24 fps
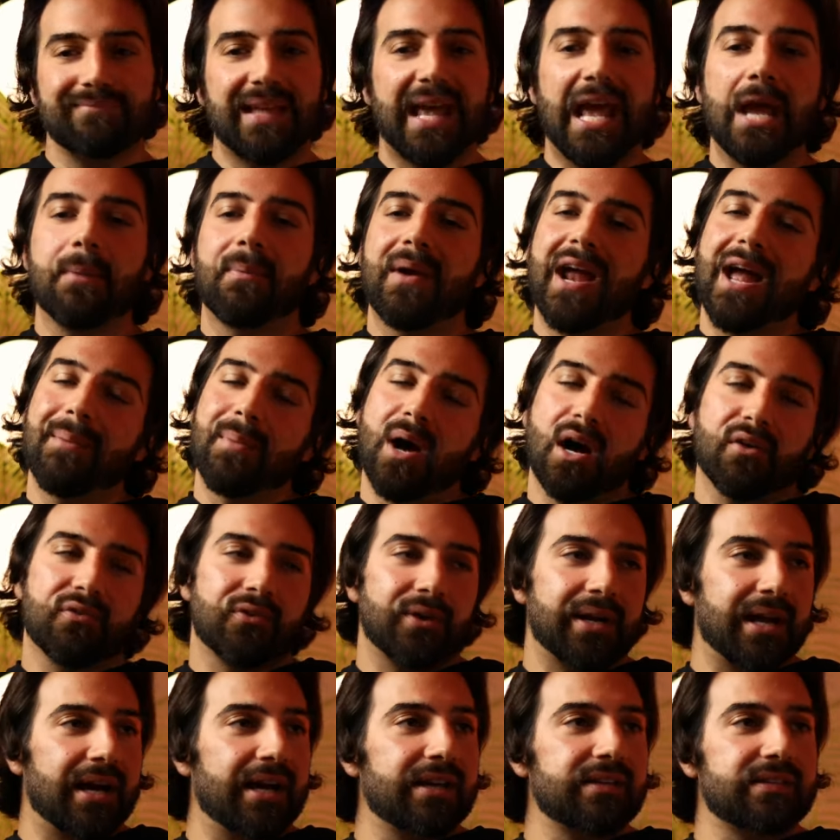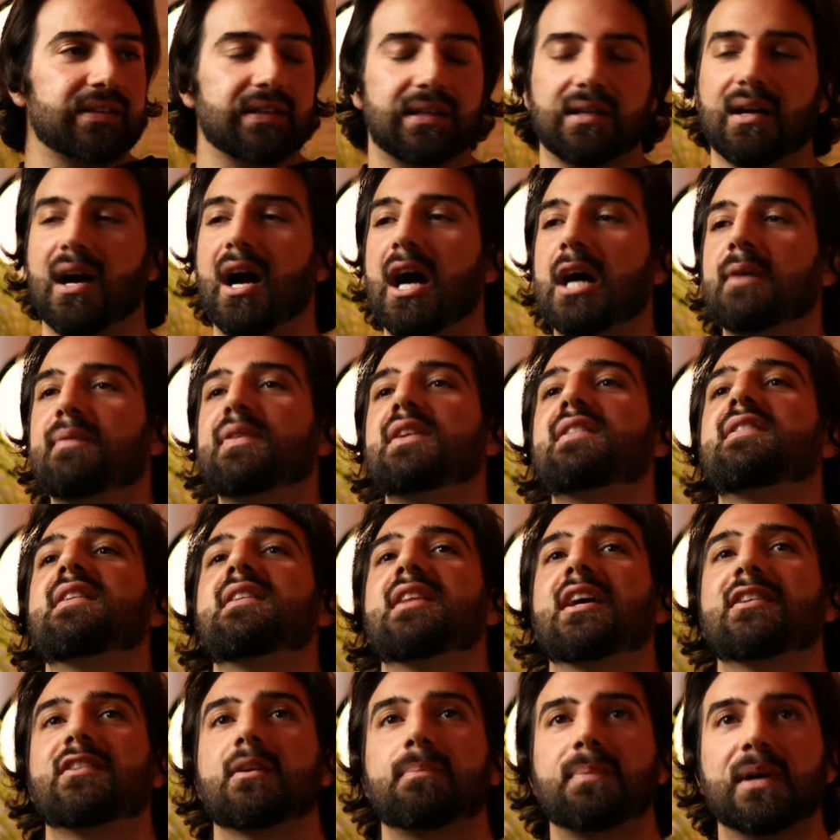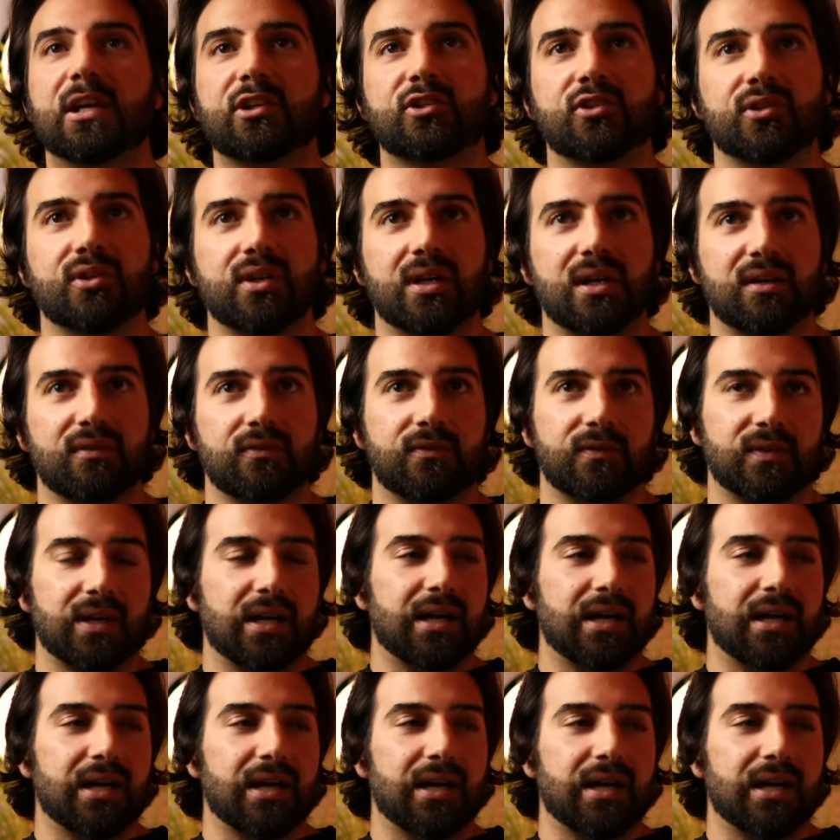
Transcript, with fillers: Abraham offering Isaac. Obviously, that's a picture of